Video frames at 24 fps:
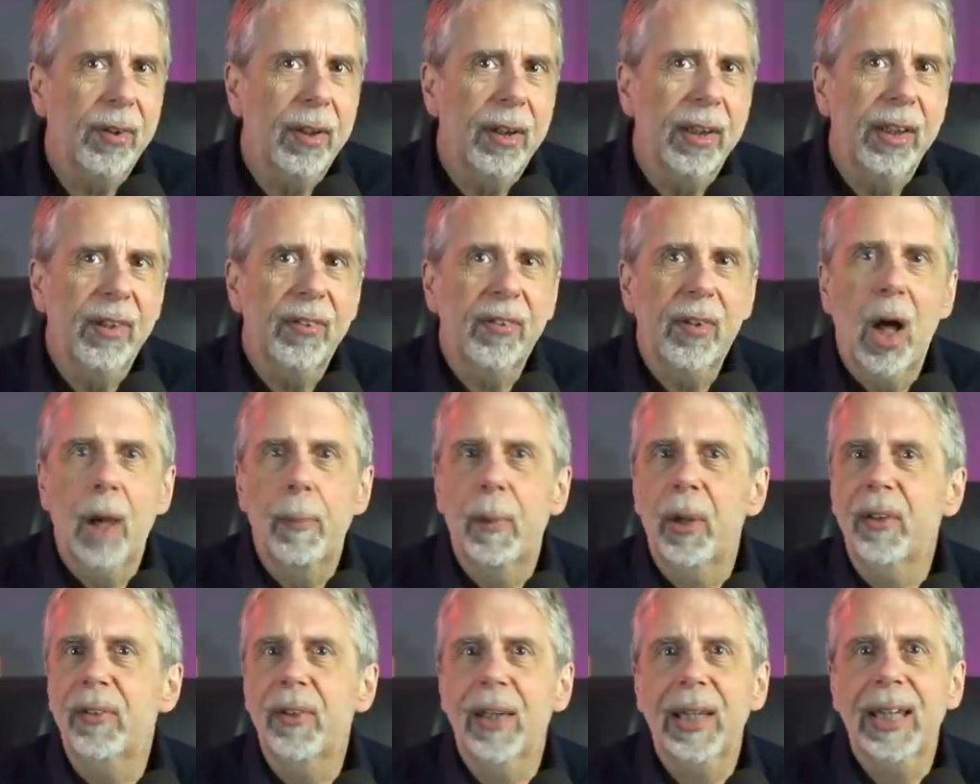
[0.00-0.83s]
at least start
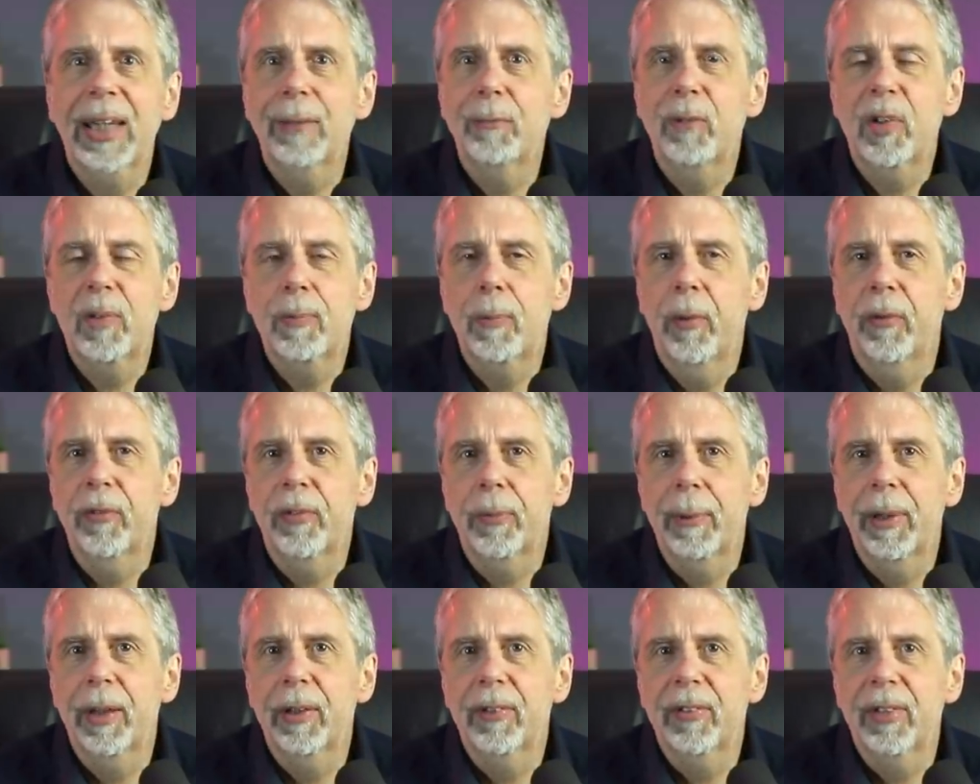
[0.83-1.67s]
by taking
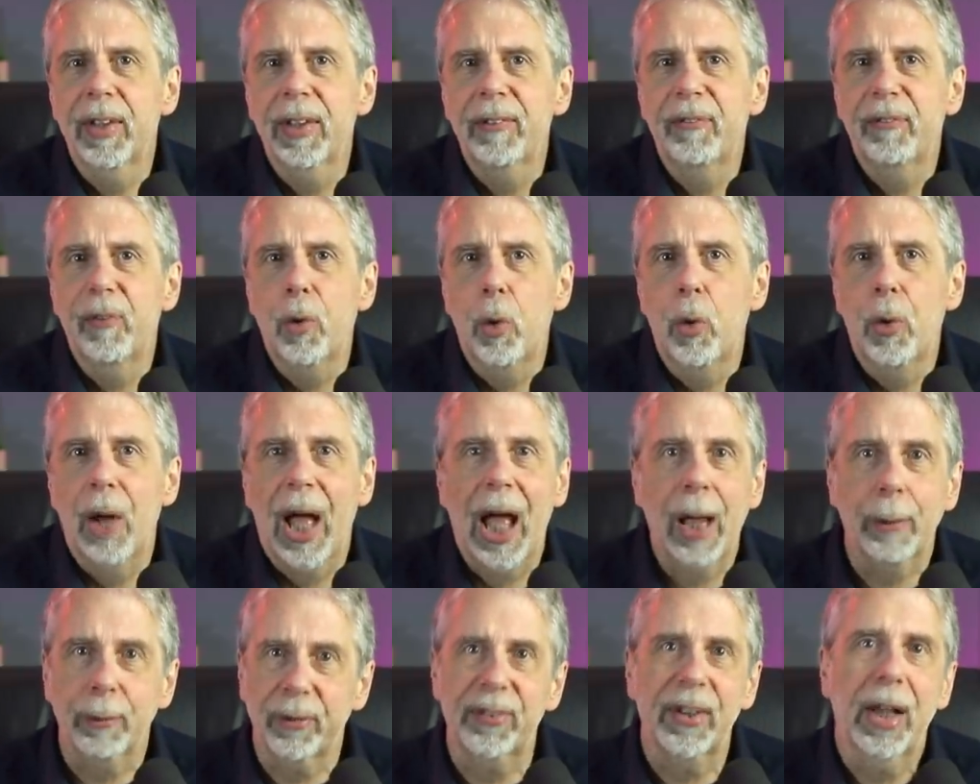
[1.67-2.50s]
responsibility for
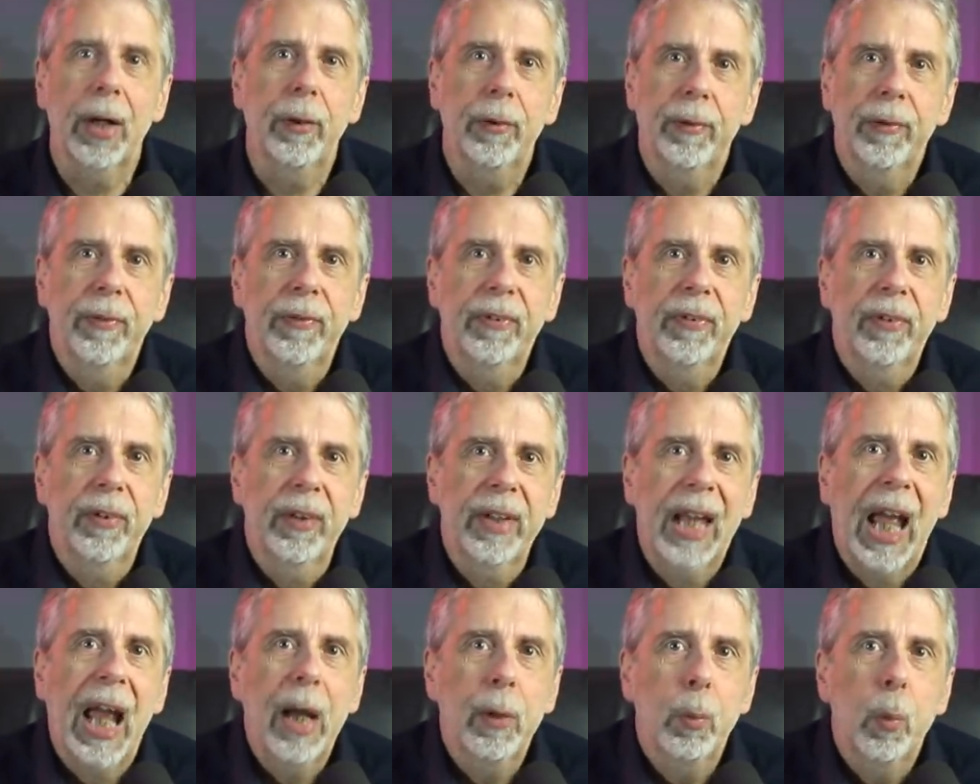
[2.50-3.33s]
ourselves
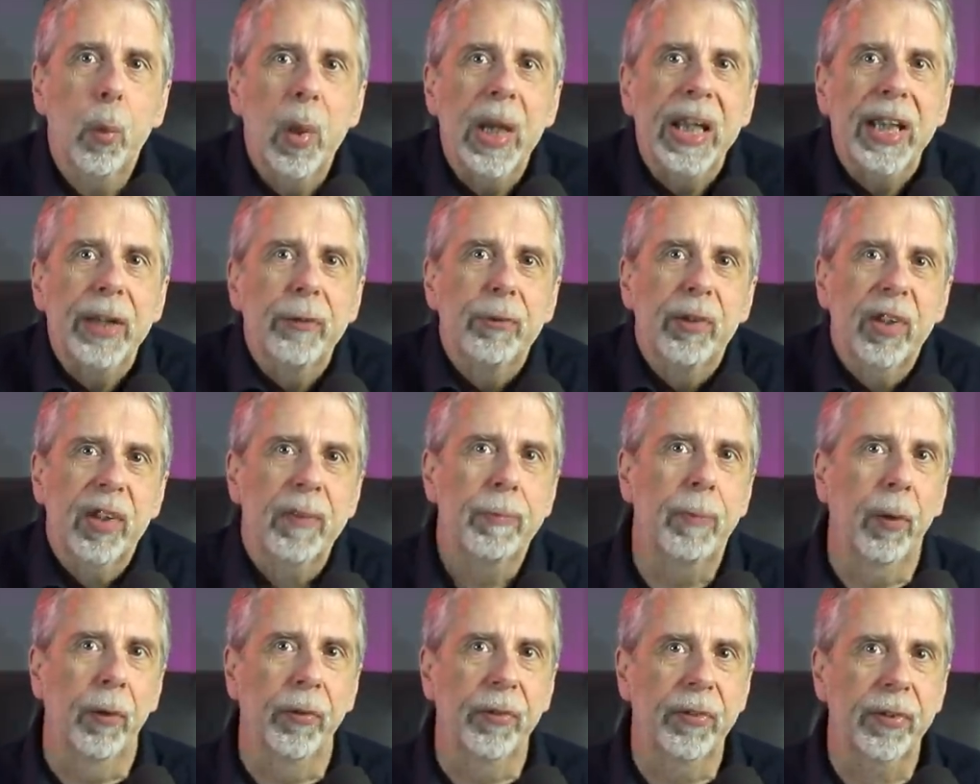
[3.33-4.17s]
and how we
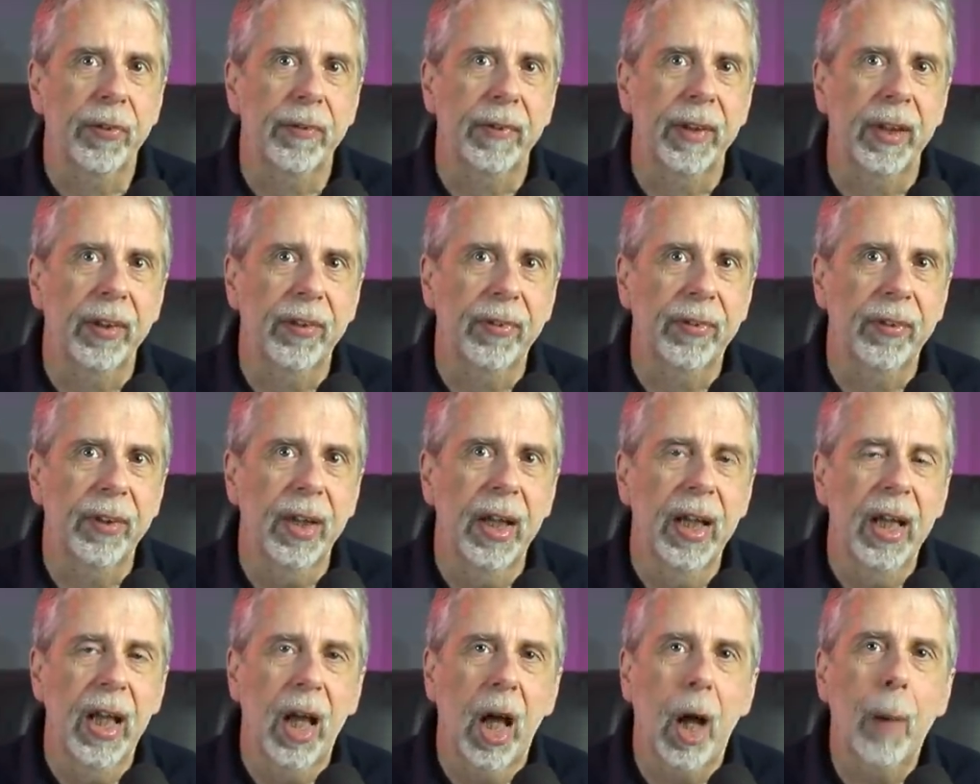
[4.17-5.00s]
respond to this.
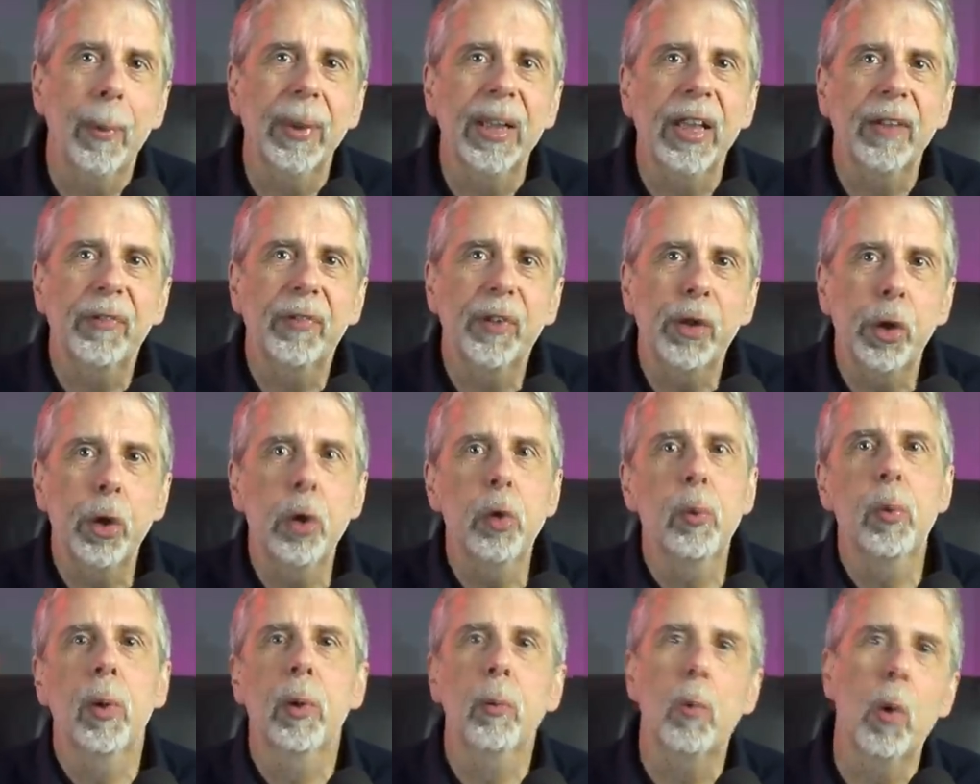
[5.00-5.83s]
I mean, if
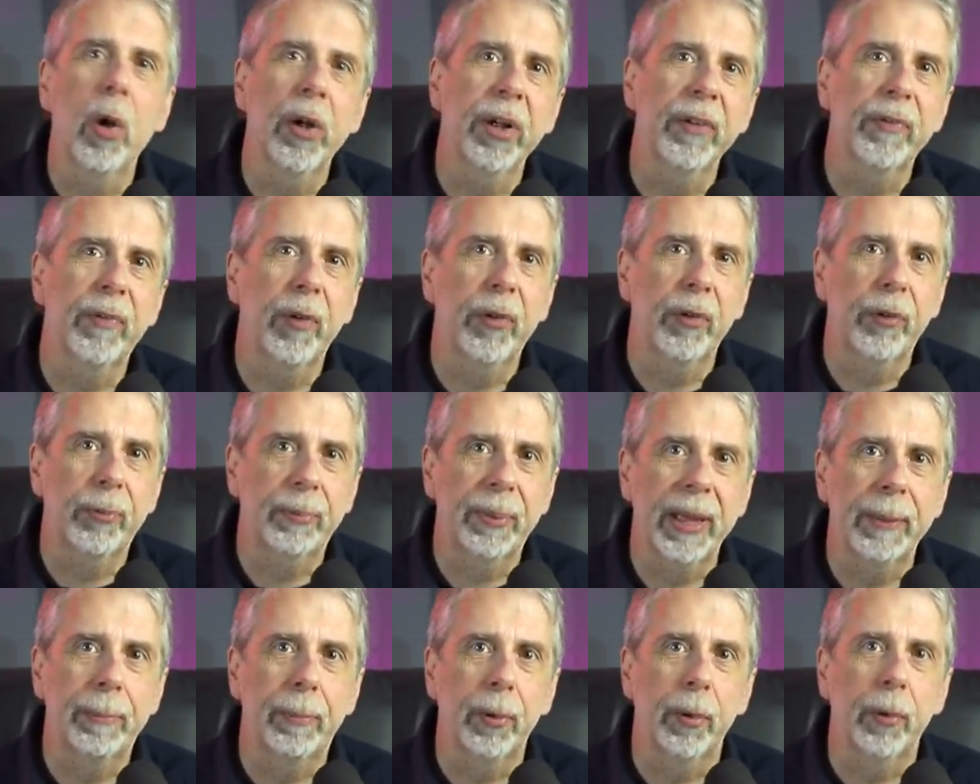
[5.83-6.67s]
you were one of those
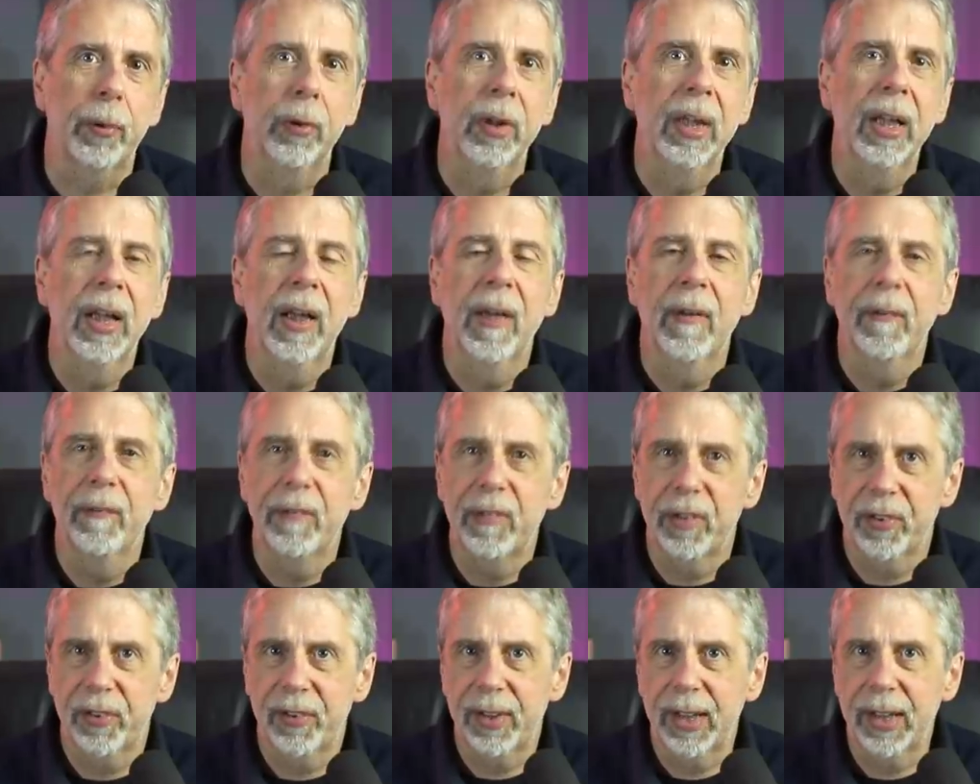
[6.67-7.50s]
people
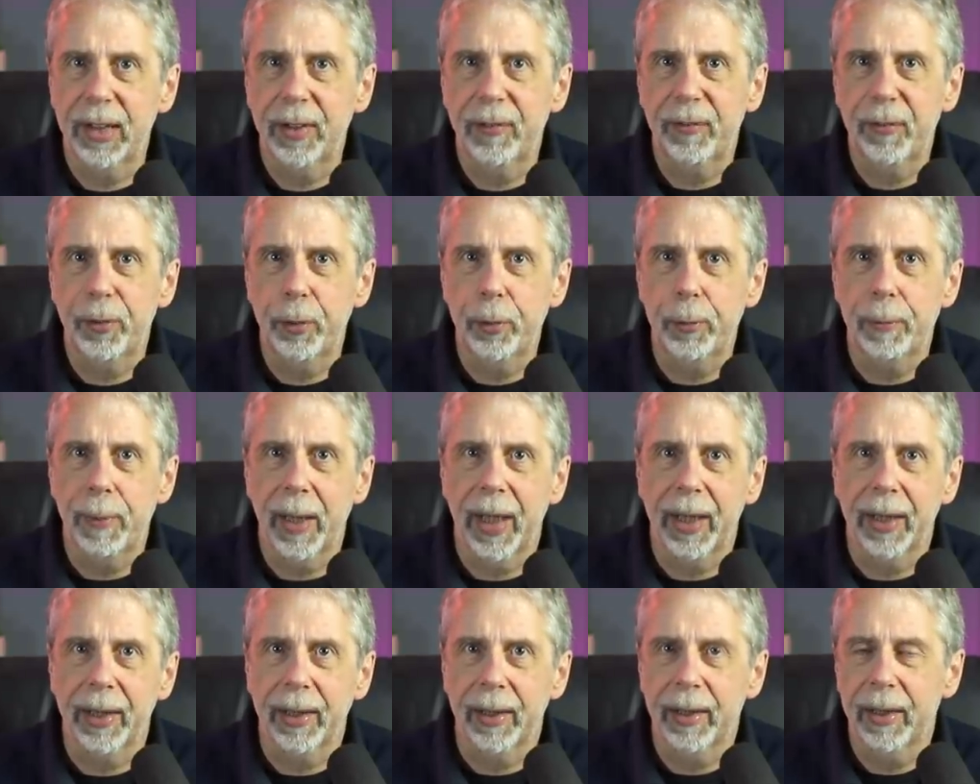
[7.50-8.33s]
visiting the food
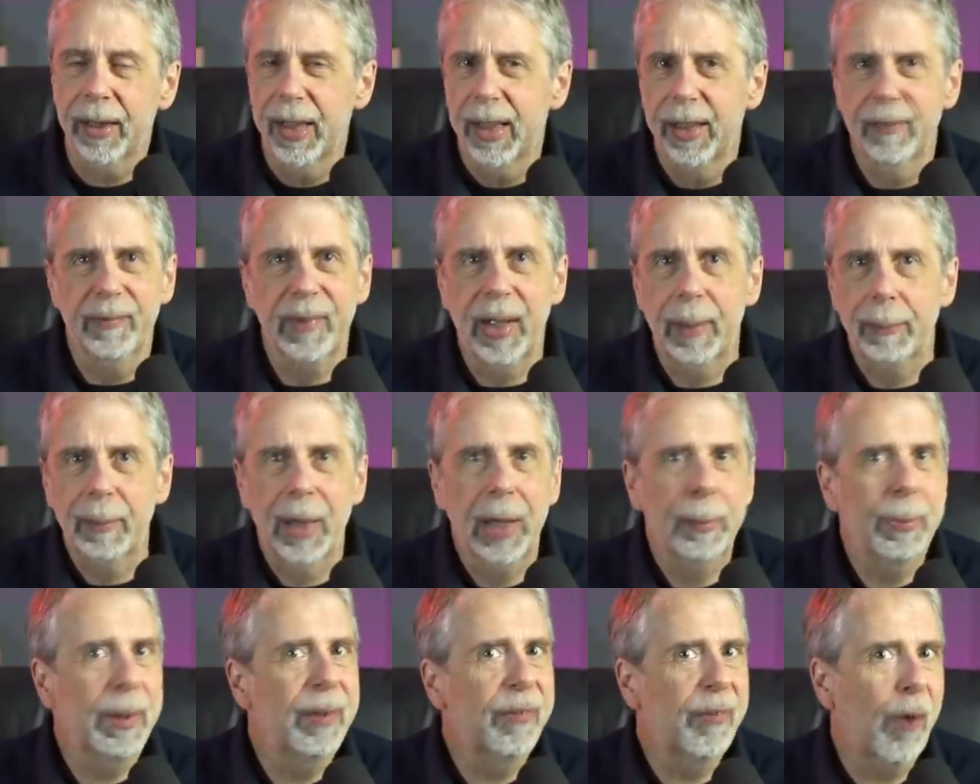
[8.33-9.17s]
bank, that
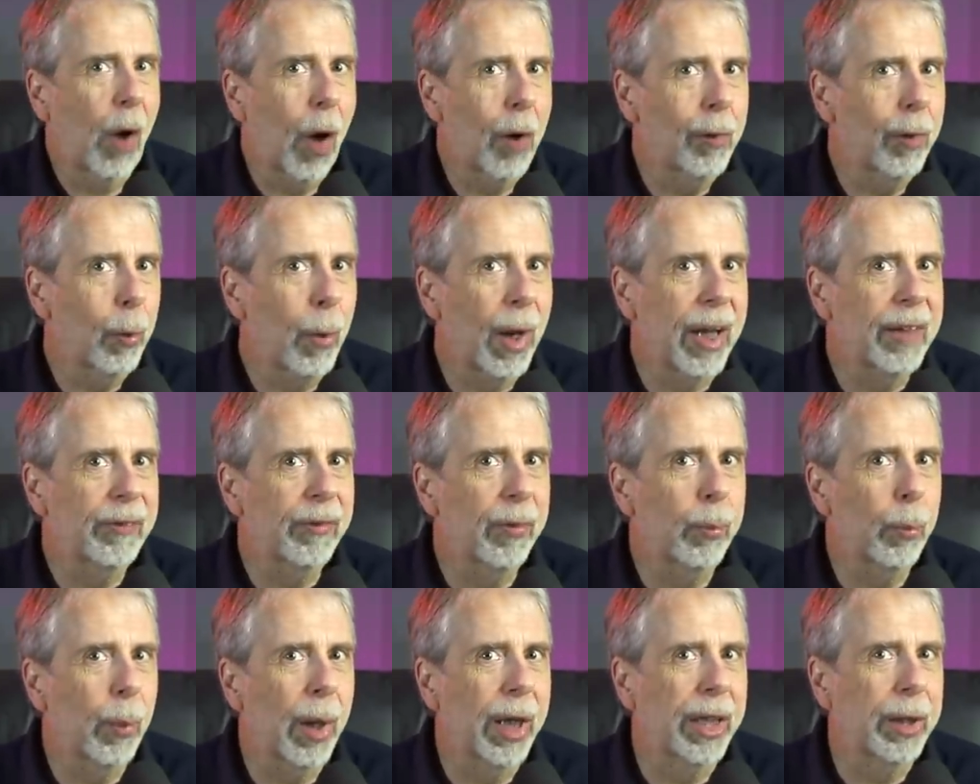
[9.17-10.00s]
may be far away
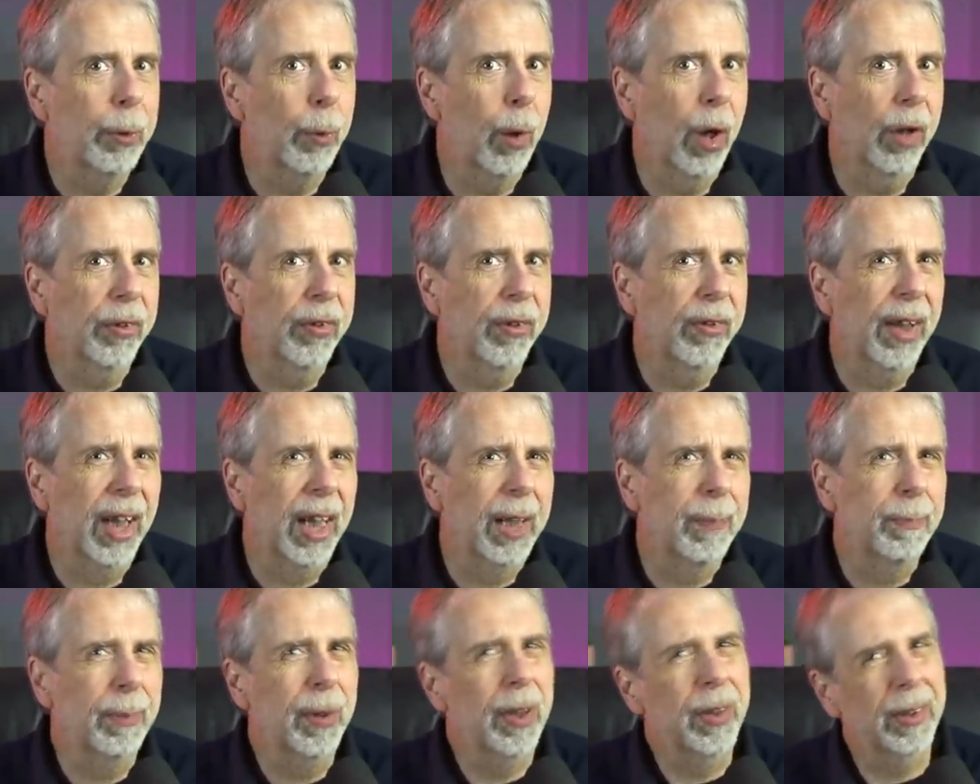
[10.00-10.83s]
from where you are
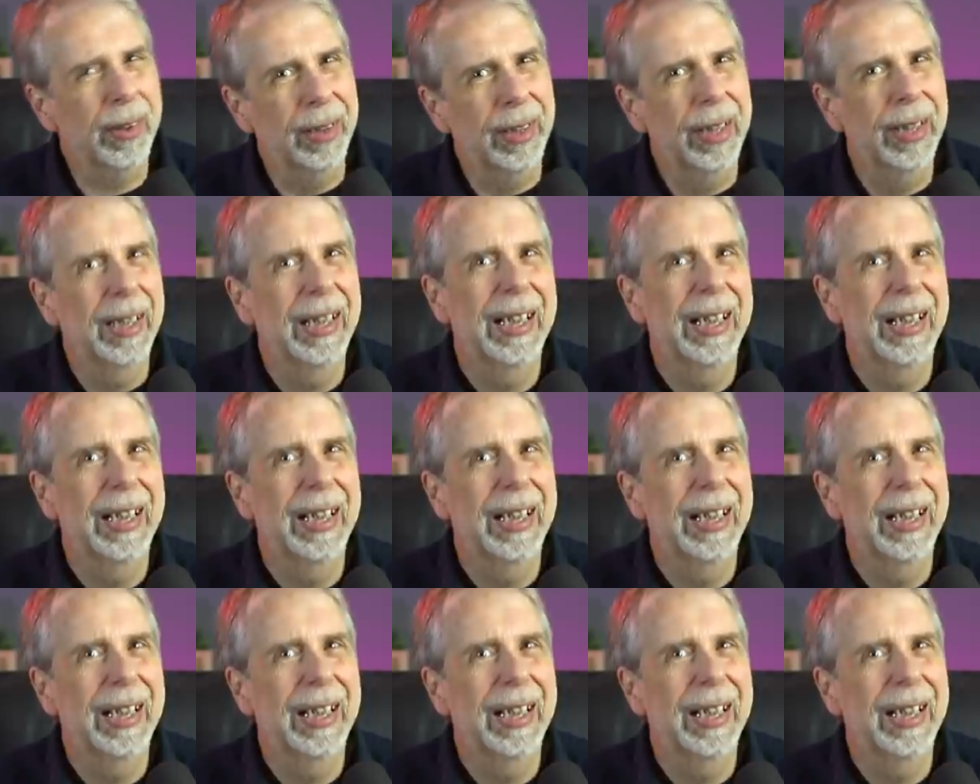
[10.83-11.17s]
today, but